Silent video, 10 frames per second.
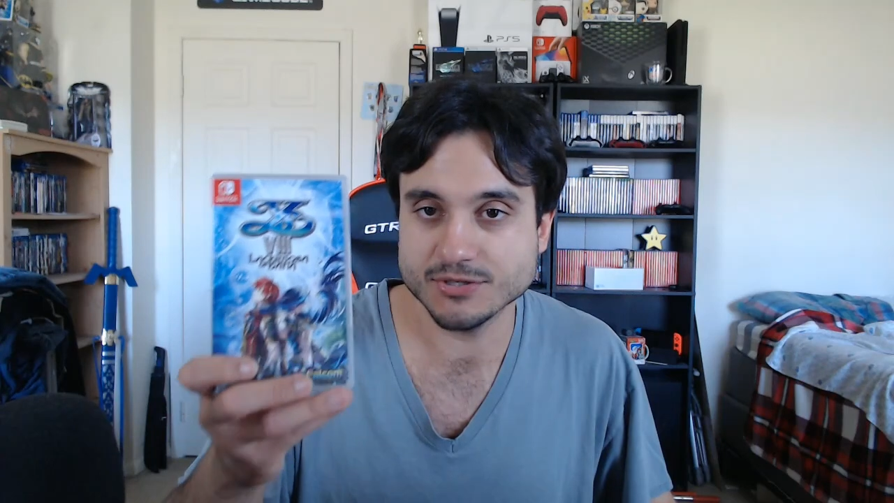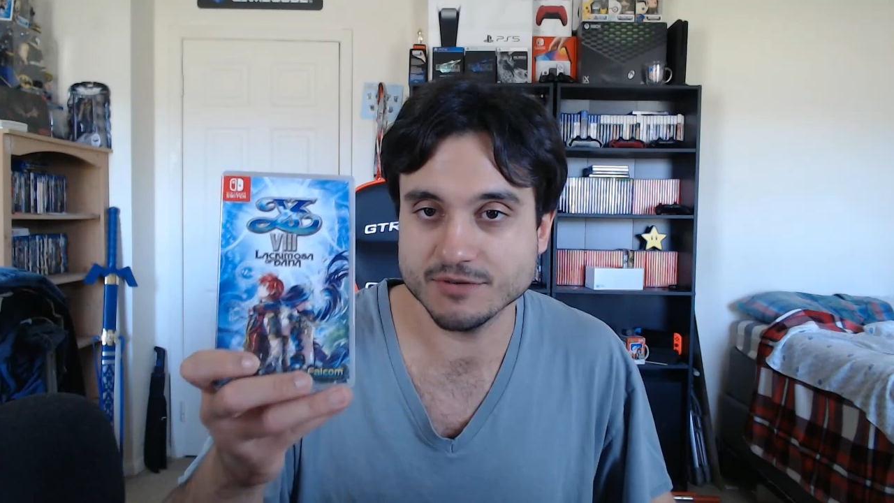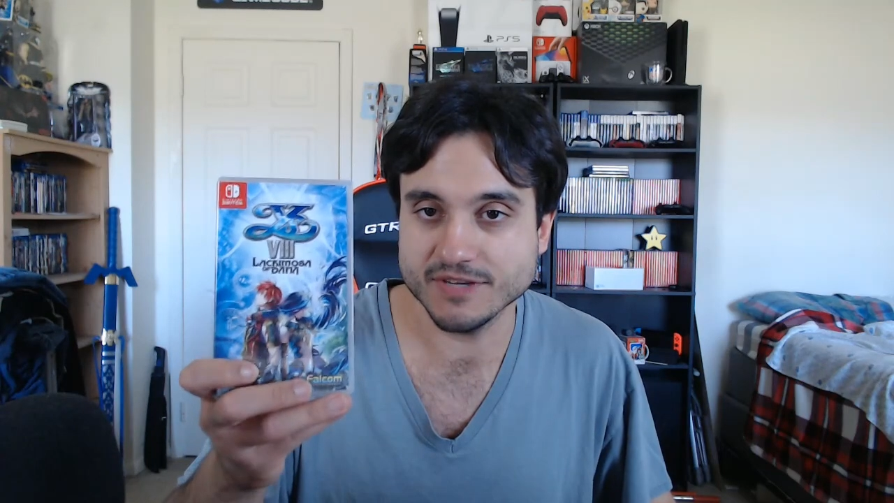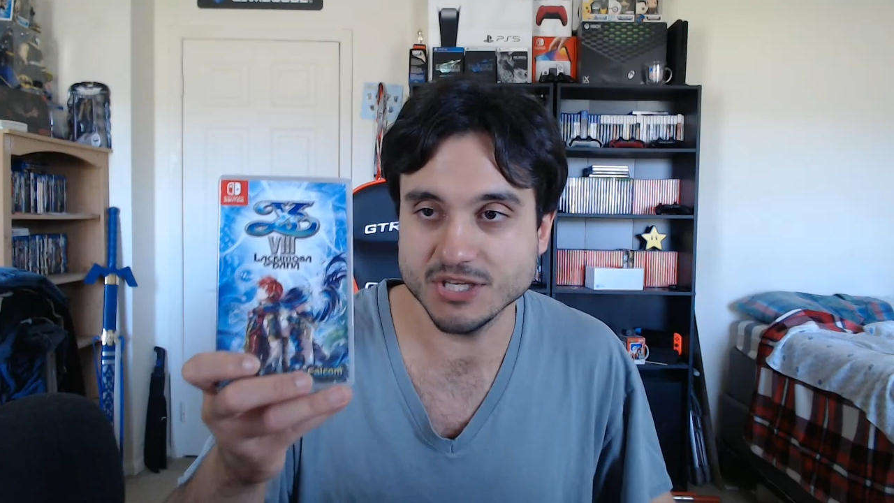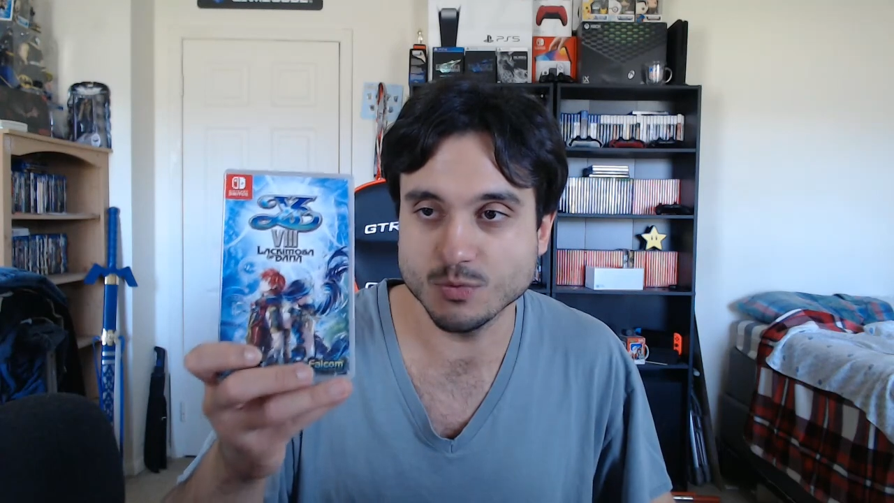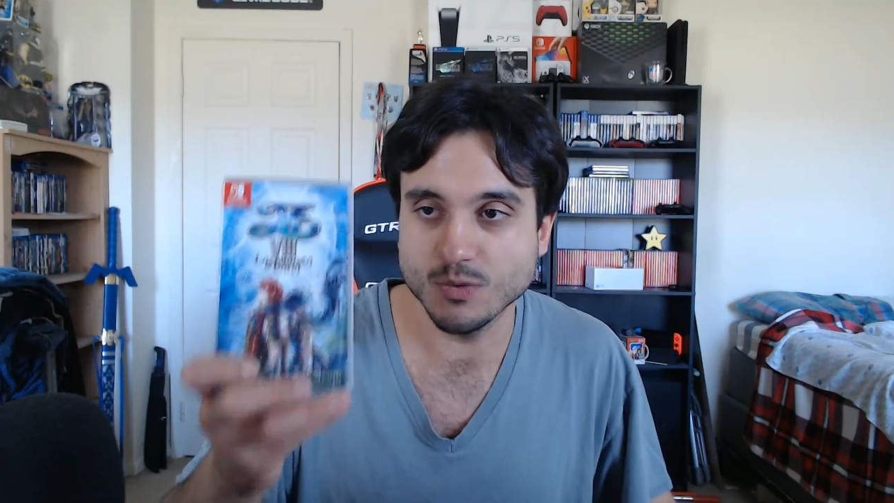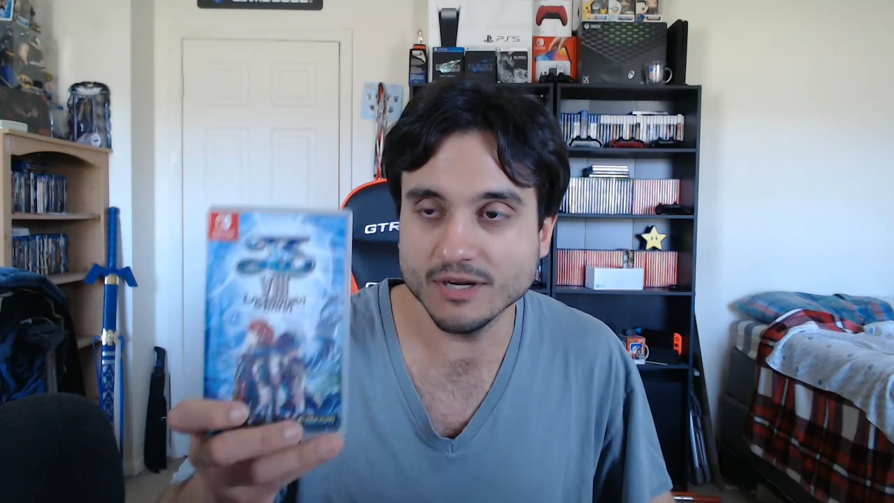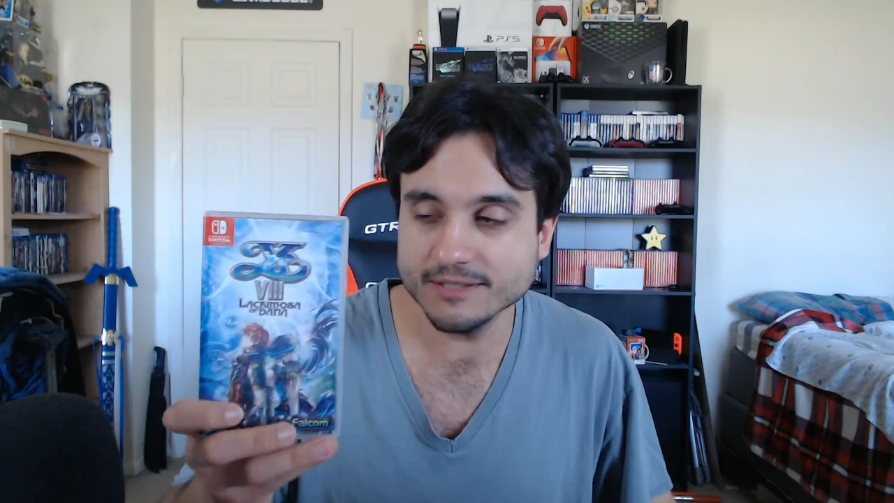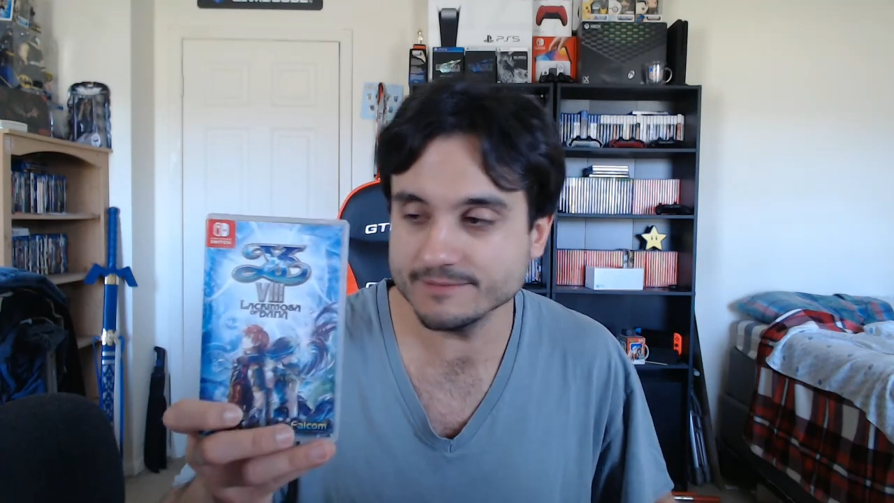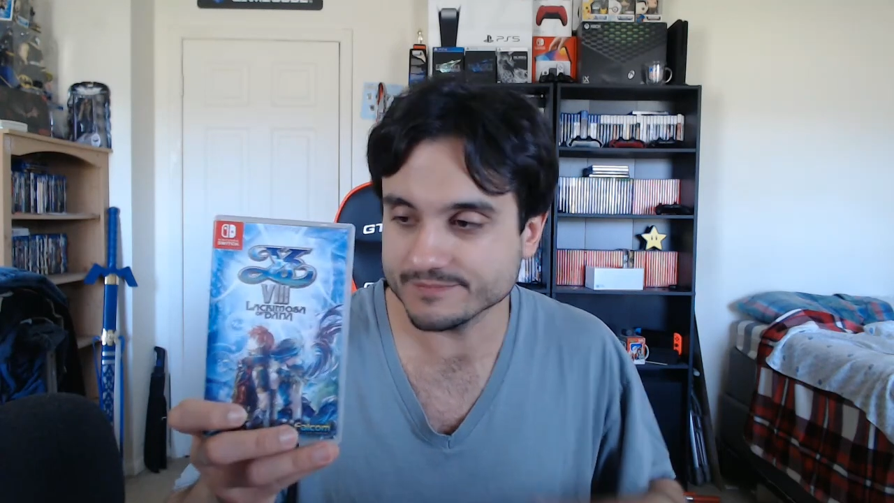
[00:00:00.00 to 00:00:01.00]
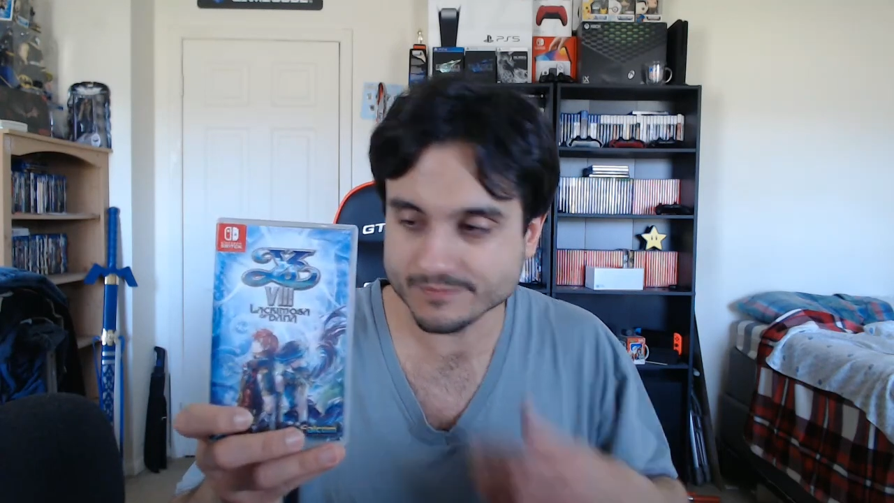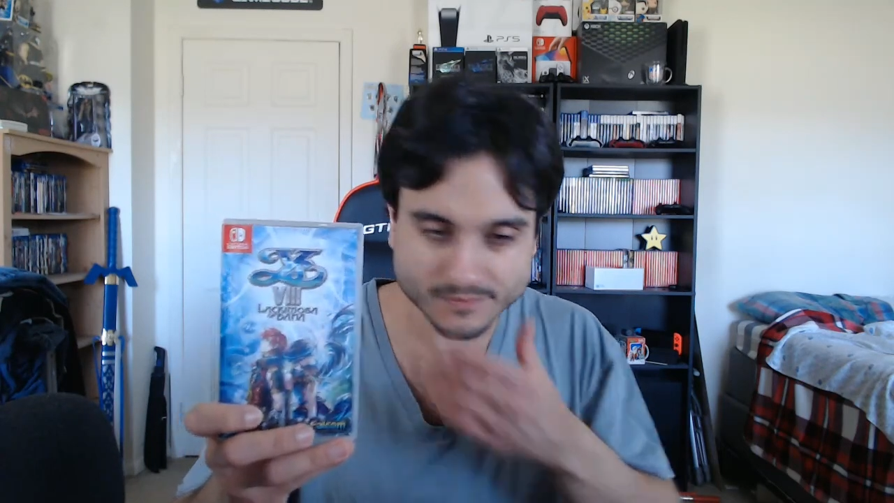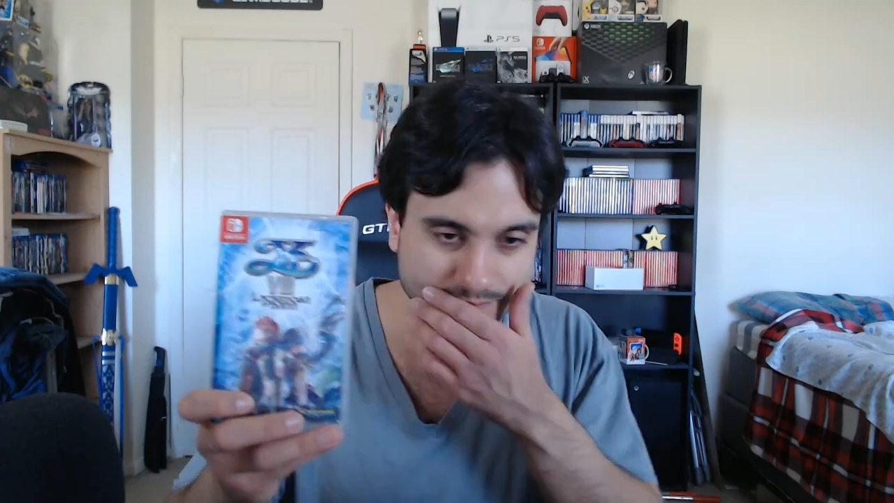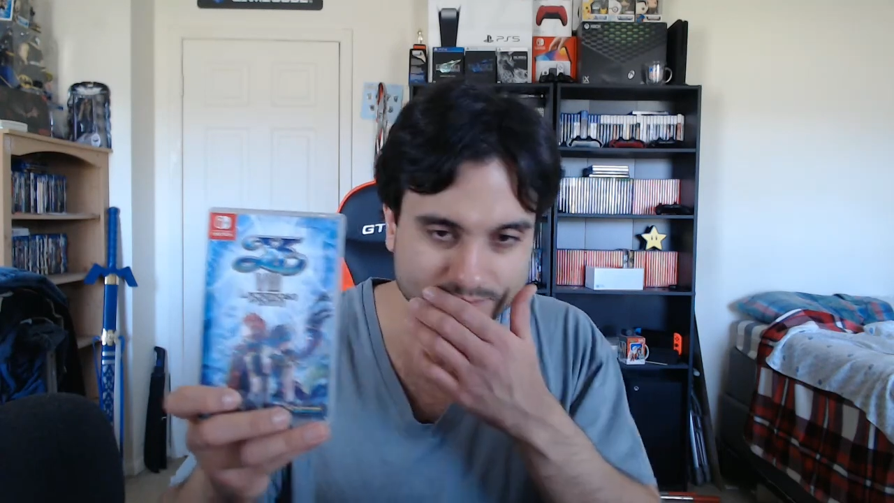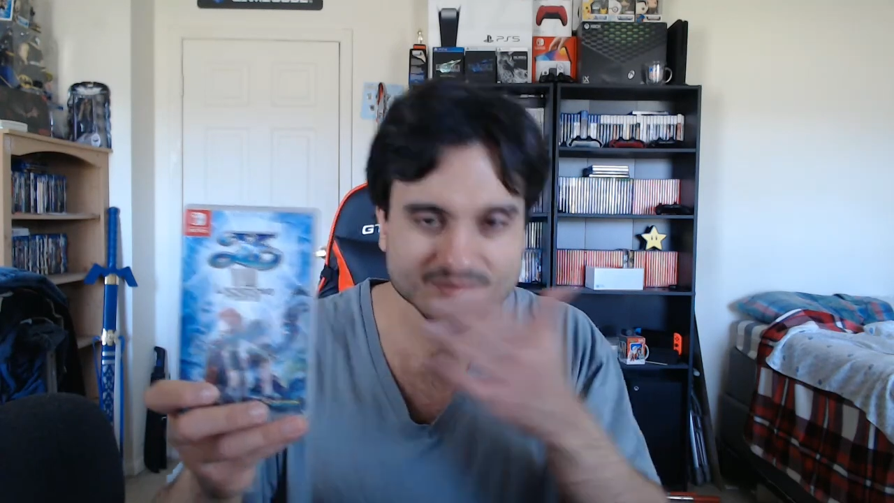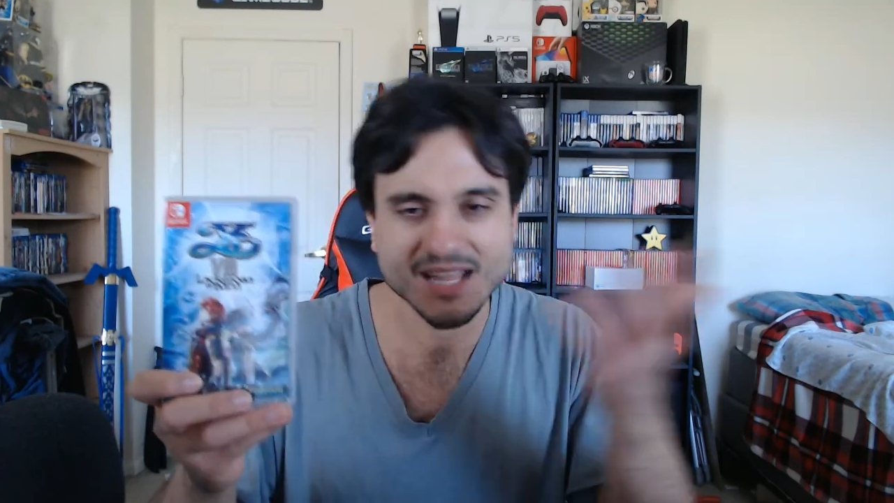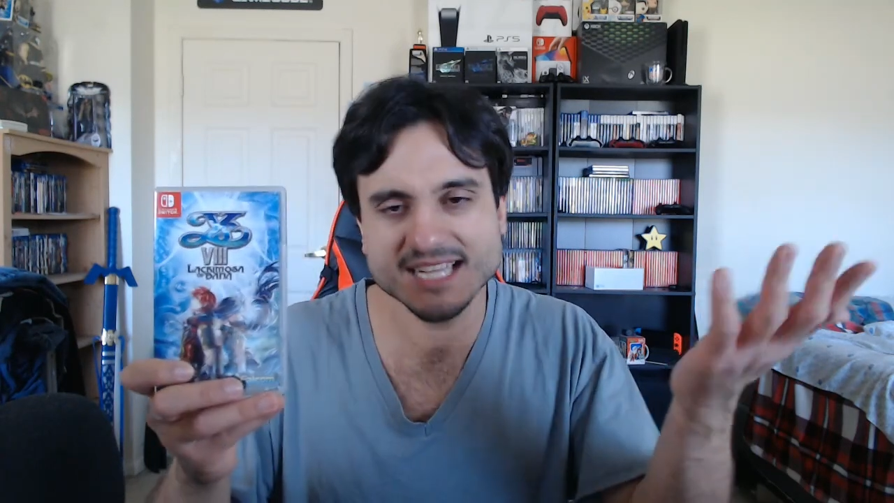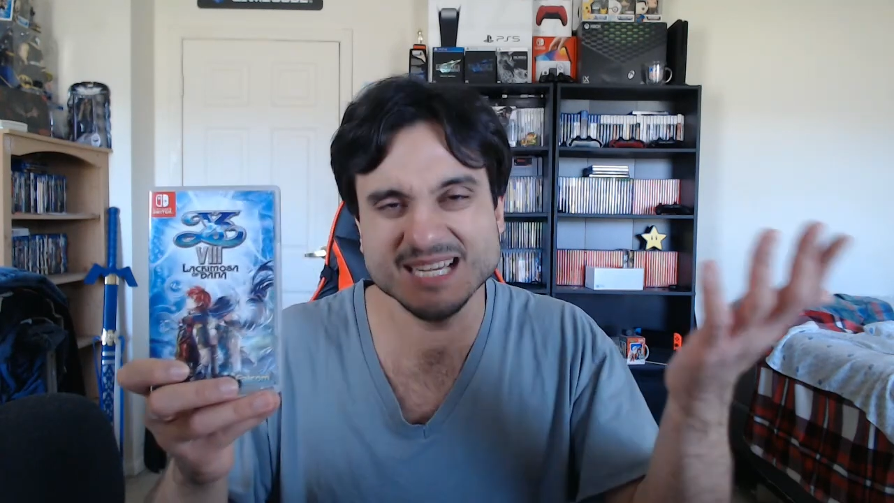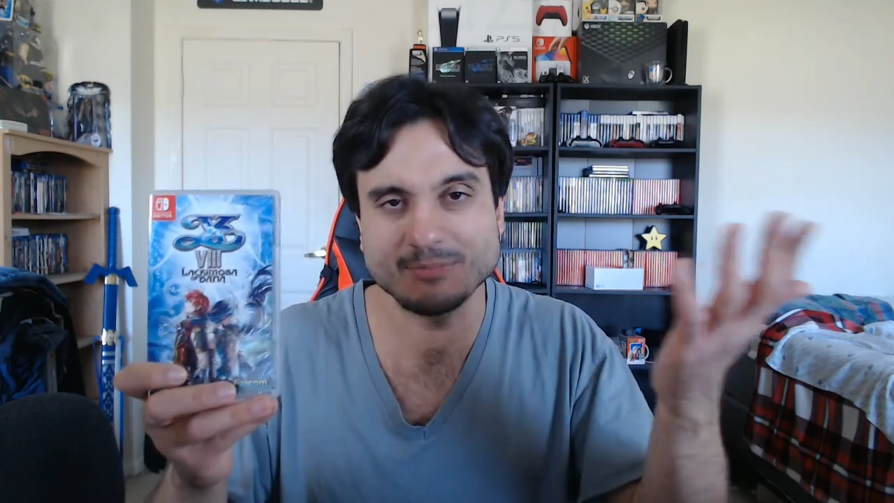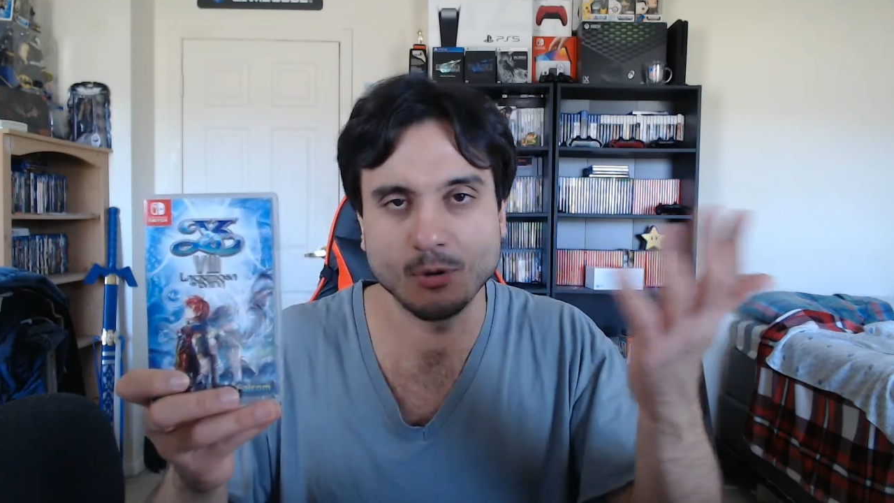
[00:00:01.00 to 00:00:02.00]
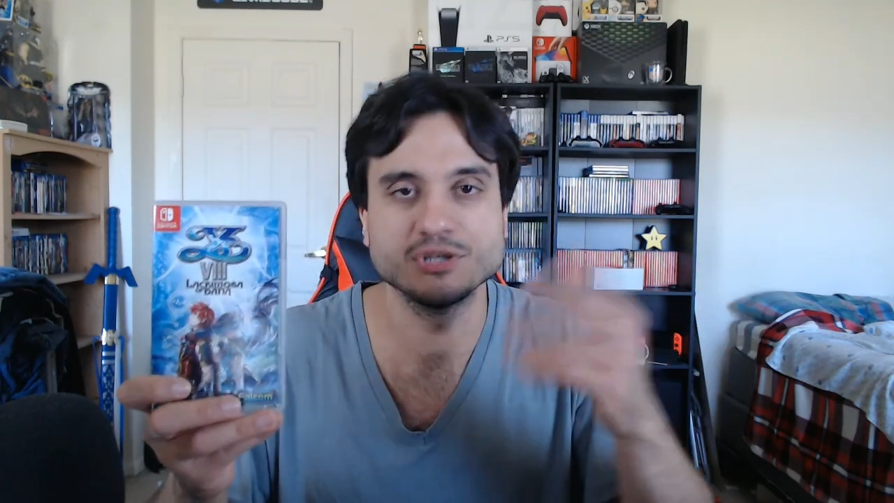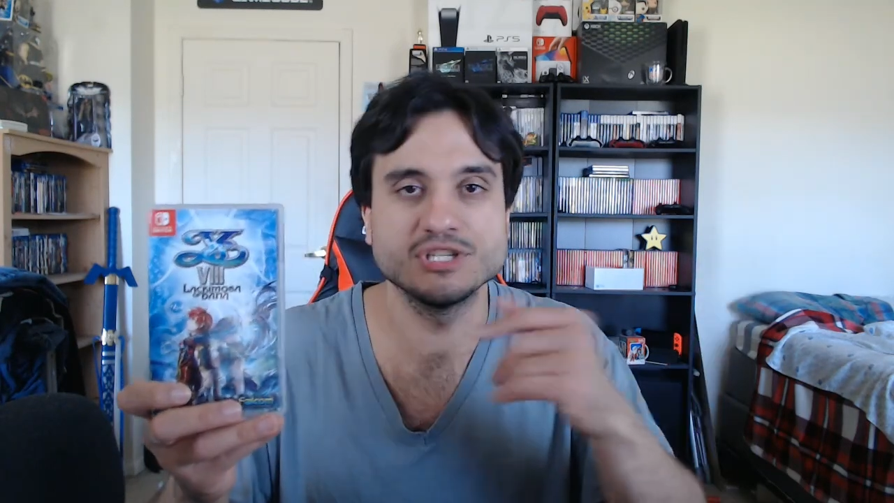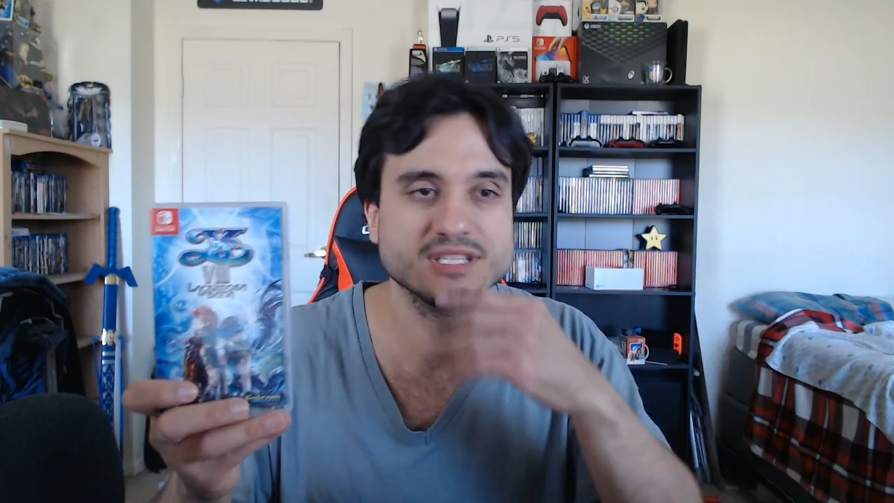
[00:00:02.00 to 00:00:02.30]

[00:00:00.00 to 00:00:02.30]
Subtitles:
each one, except the Origins,